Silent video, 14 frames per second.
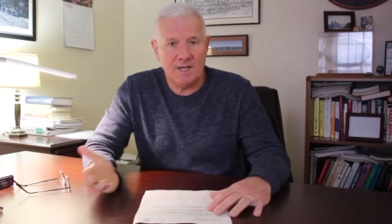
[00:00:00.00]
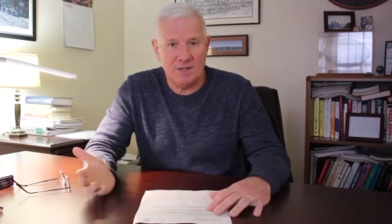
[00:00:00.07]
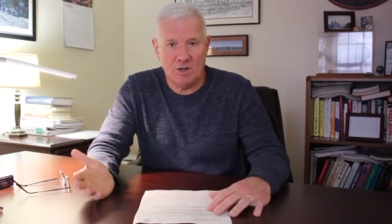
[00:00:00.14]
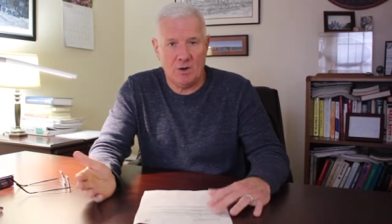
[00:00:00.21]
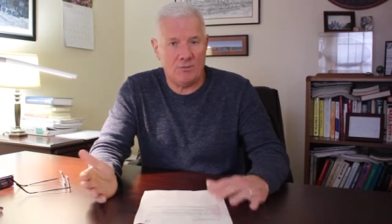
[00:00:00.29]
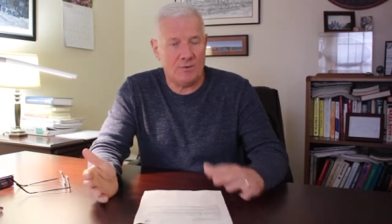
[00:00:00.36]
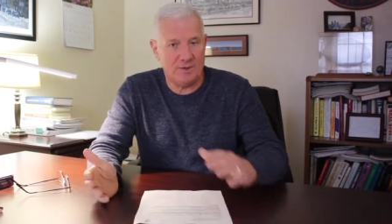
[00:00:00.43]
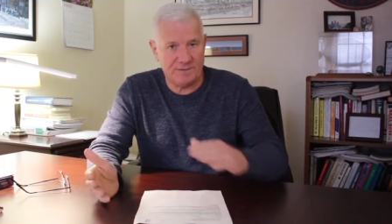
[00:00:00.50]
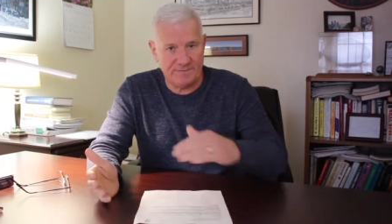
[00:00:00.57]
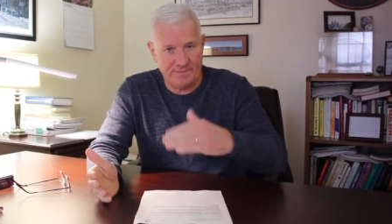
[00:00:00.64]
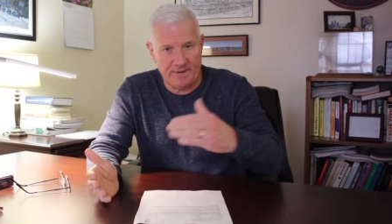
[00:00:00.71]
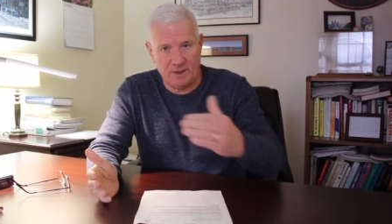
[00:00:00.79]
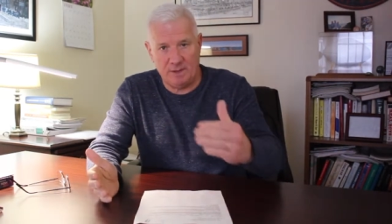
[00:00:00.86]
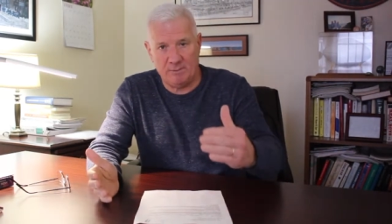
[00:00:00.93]
That's
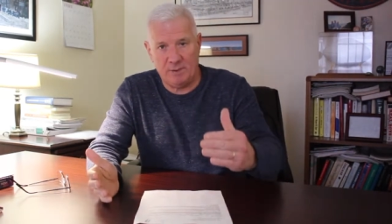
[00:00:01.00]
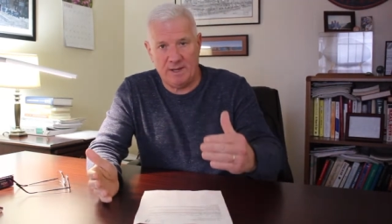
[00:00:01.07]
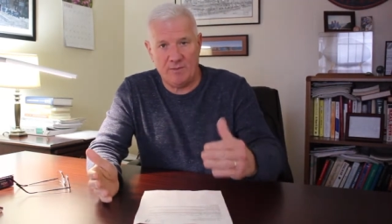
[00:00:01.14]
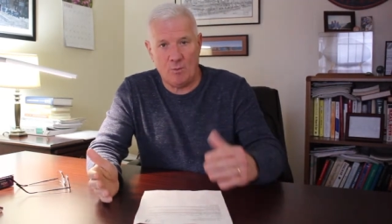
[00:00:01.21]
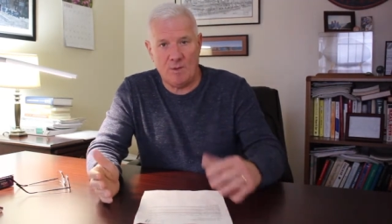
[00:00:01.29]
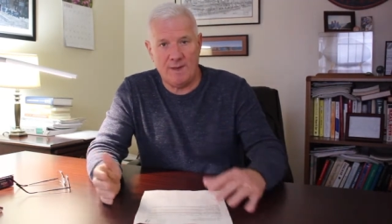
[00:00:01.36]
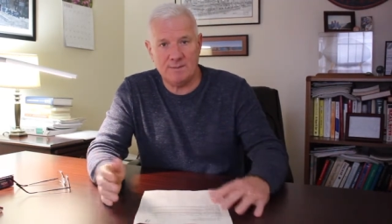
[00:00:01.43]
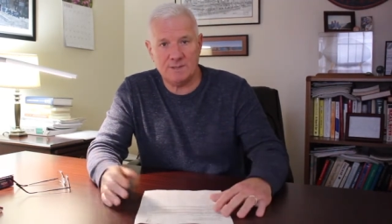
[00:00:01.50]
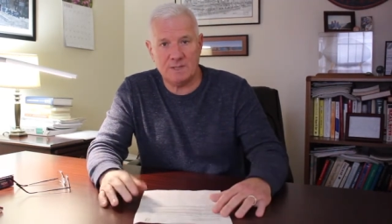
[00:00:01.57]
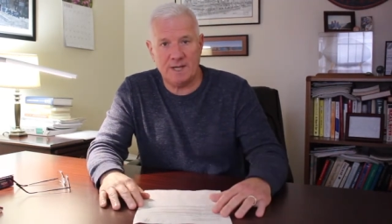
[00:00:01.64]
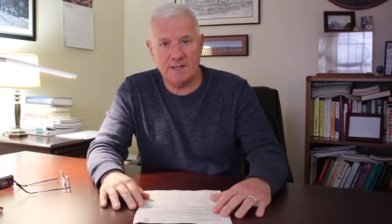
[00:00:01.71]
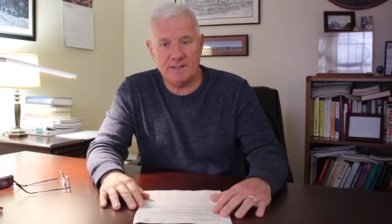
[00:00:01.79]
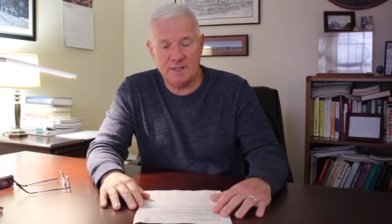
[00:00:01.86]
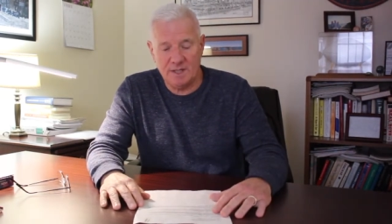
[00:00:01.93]
available on the
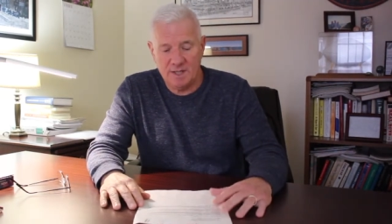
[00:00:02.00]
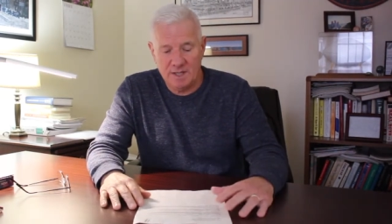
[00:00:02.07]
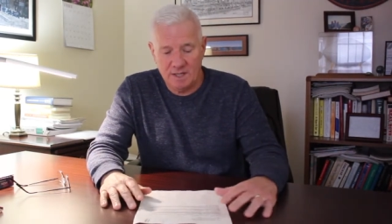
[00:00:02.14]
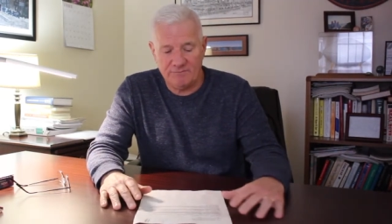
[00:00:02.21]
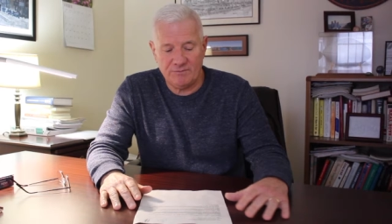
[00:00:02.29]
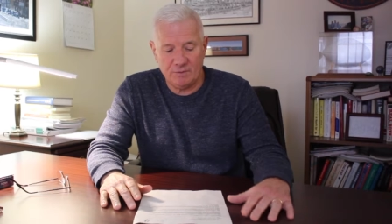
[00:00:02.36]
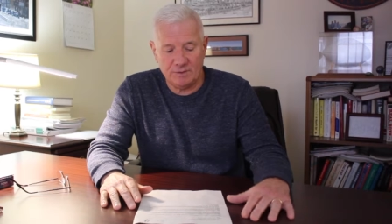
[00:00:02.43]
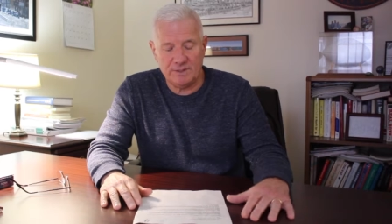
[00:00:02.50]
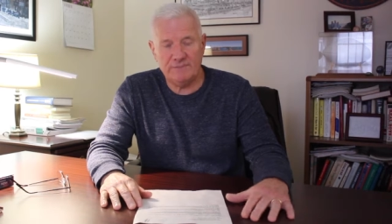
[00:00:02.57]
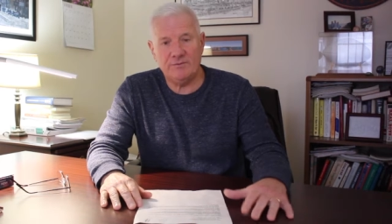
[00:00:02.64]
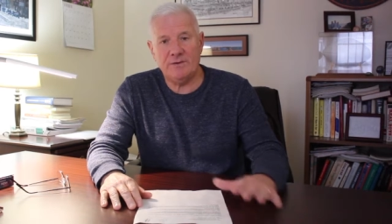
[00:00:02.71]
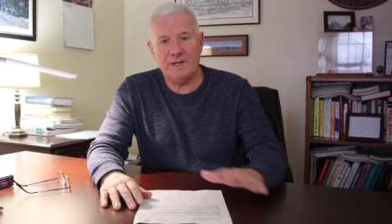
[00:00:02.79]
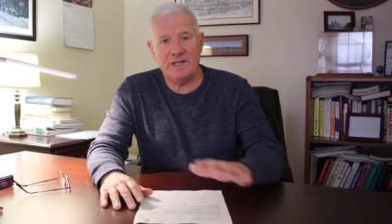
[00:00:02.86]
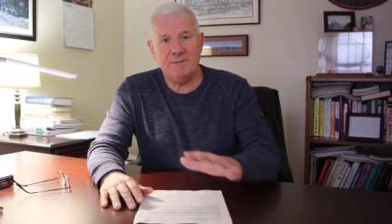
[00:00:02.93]
website. If you
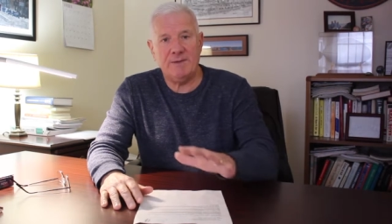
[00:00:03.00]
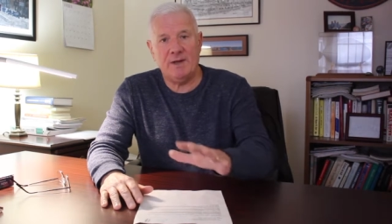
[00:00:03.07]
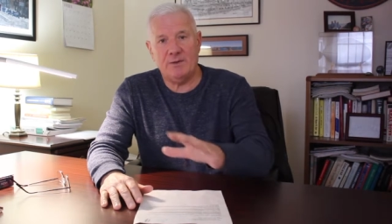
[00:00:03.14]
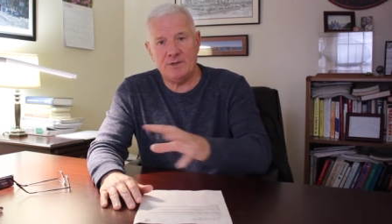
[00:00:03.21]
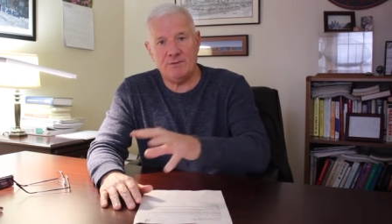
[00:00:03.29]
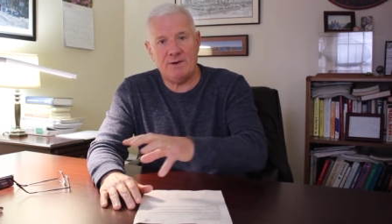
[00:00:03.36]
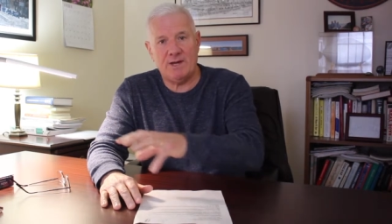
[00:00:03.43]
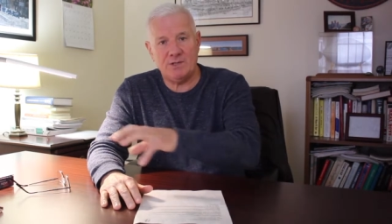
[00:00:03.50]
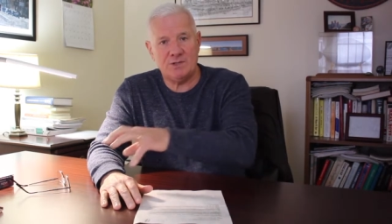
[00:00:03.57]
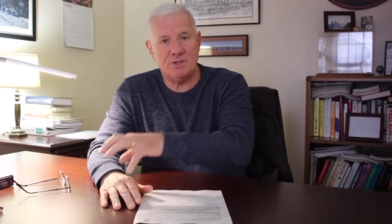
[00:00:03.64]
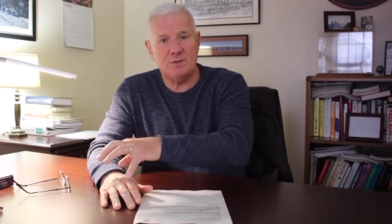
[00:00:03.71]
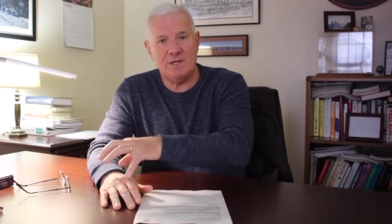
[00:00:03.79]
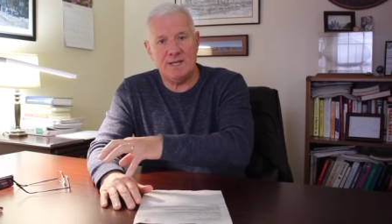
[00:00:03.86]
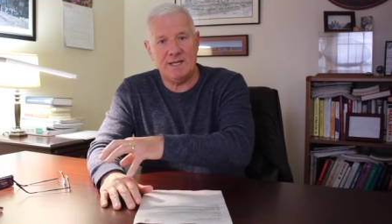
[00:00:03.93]
leave your email
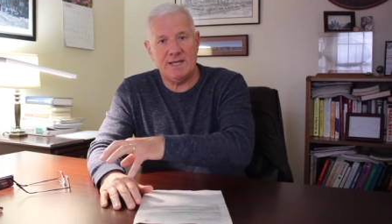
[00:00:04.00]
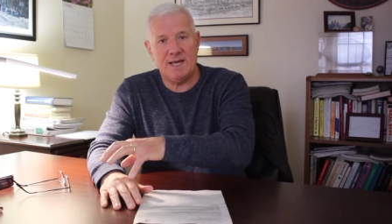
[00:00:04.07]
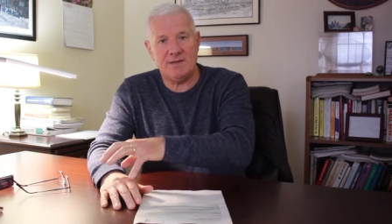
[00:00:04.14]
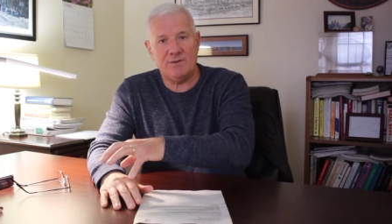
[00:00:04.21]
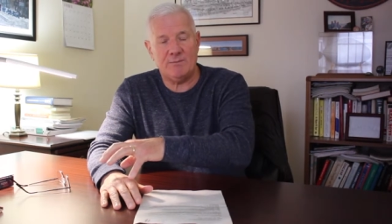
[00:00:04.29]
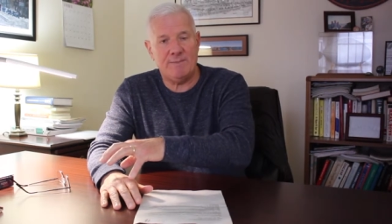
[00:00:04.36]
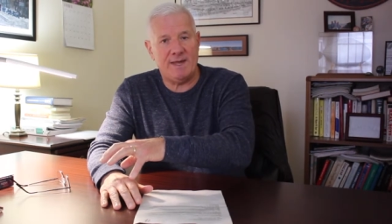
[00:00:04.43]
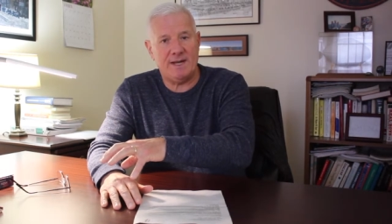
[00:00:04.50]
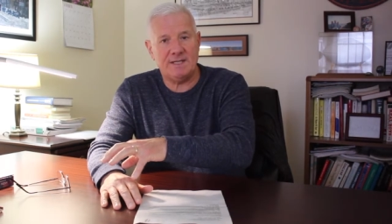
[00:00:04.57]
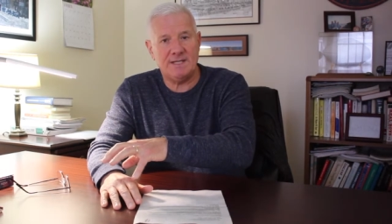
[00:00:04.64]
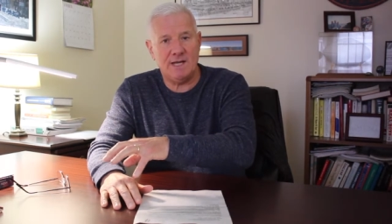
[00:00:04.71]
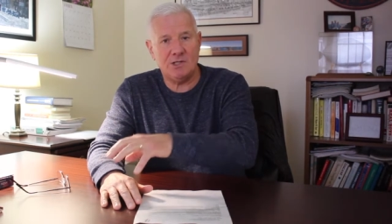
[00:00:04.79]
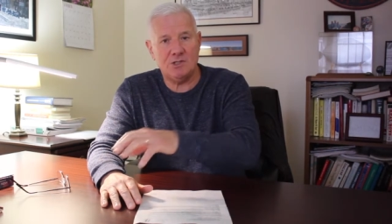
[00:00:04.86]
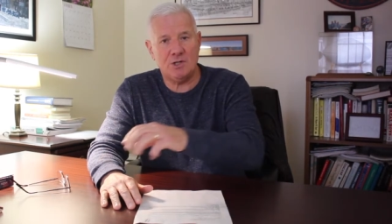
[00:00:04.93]
address, you can get the
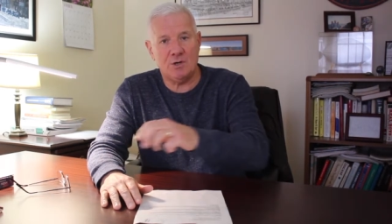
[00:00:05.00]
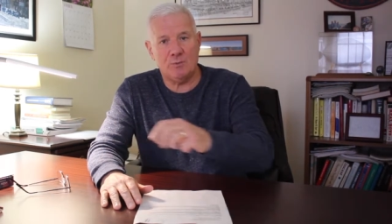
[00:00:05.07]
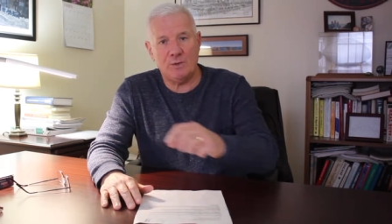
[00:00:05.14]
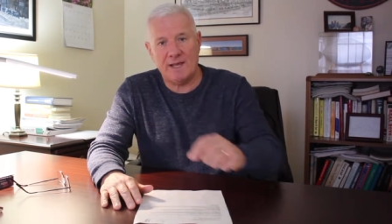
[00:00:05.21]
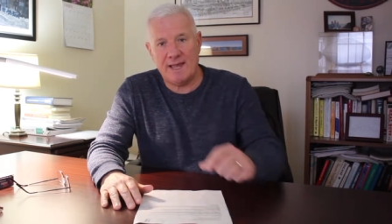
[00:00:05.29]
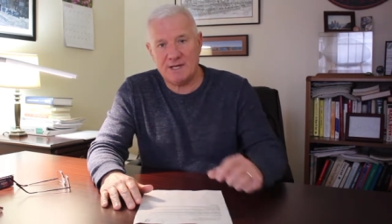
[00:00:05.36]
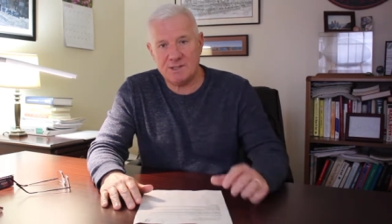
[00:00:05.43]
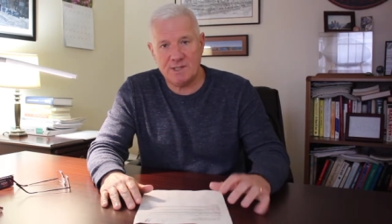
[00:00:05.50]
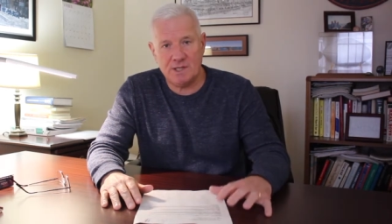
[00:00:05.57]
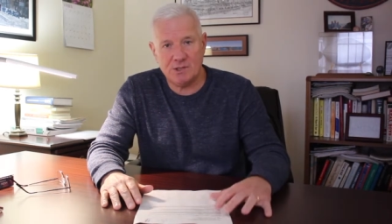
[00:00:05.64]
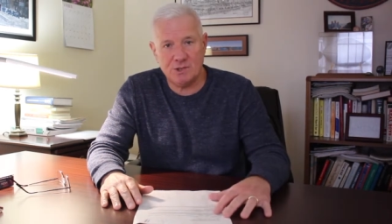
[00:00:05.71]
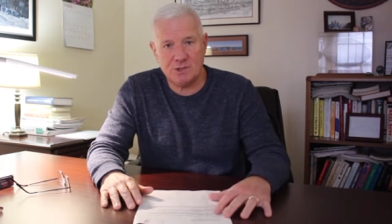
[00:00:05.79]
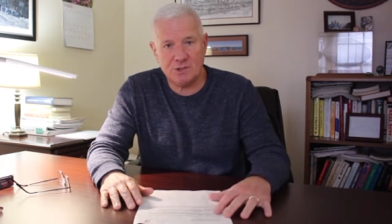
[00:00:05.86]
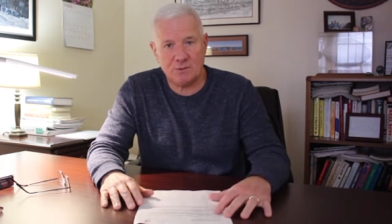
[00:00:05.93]
meditation and
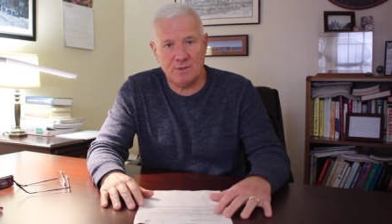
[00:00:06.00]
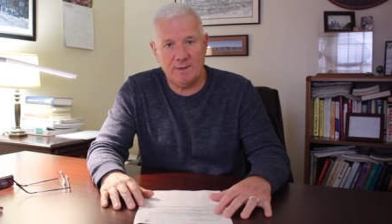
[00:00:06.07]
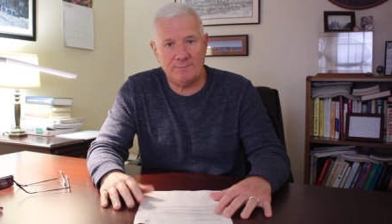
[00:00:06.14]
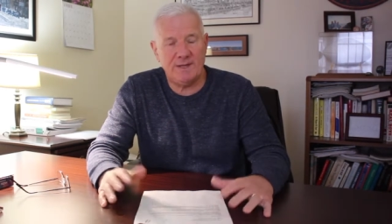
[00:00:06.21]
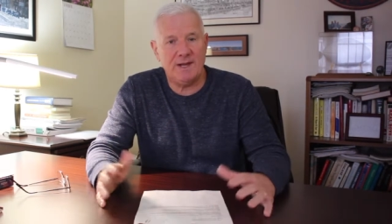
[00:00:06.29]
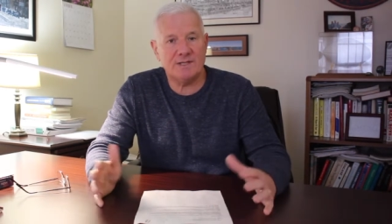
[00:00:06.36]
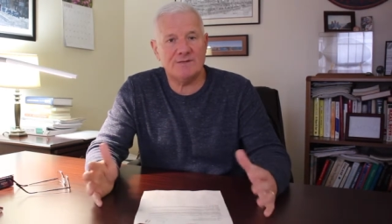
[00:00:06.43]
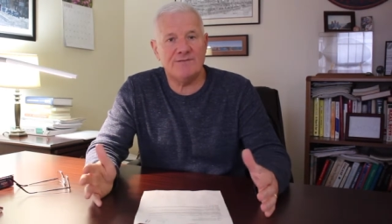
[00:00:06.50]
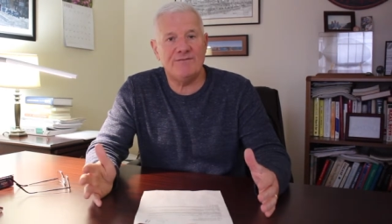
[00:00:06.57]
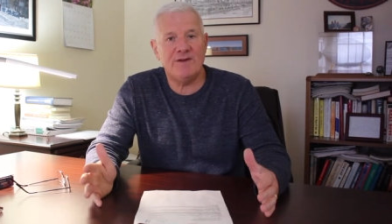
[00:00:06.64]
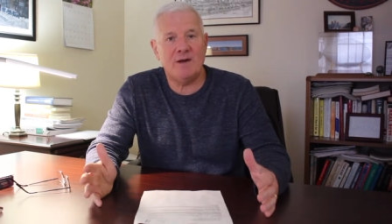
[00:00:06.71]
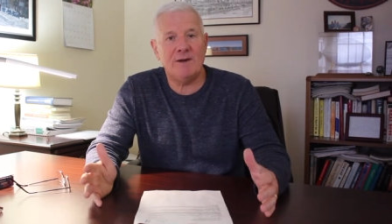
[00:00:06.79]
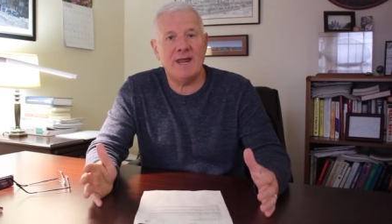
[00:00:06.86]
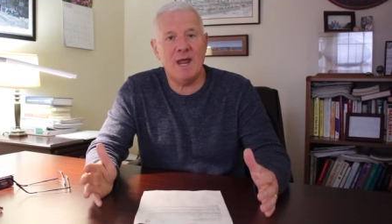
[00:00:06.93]
relaxation script, and it's a
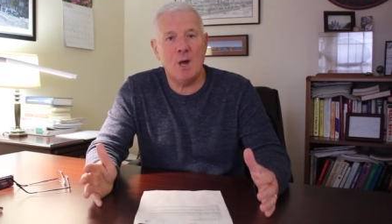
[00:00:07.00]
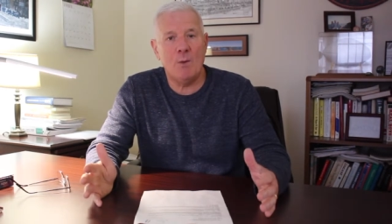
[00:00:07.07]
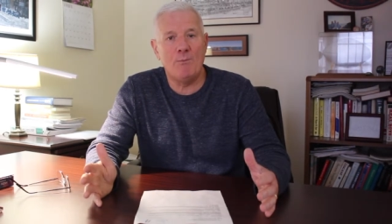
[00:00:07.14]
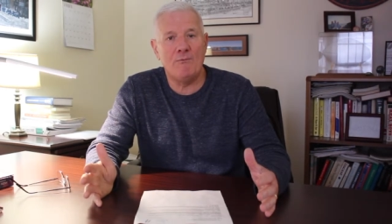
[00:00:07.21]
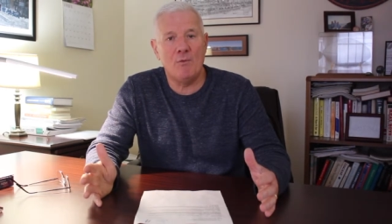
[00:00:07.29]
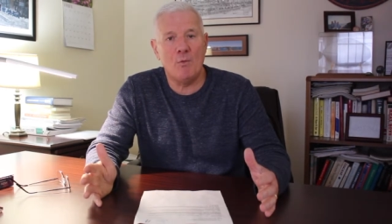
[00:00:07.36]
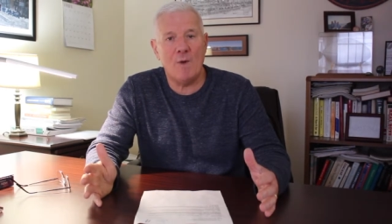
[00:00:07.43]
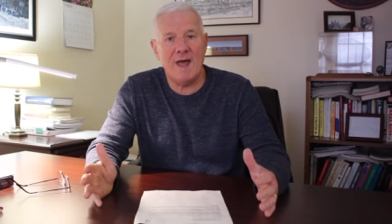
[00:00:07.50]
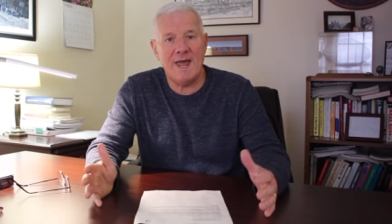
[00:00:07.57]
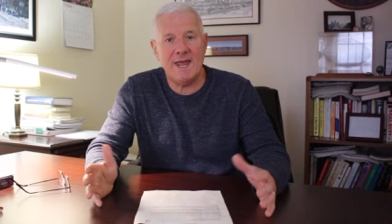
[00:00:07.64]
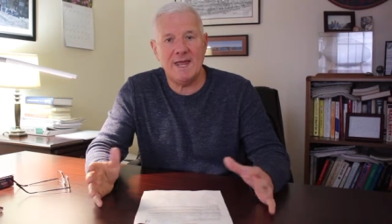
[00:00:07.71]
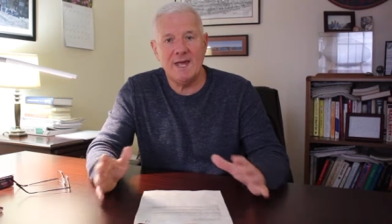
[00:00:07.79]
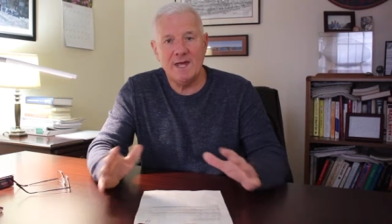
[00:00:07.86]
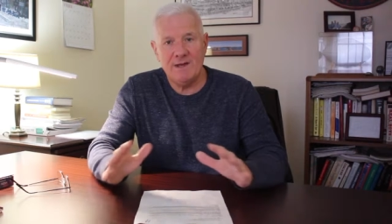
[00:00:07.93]
very helpful way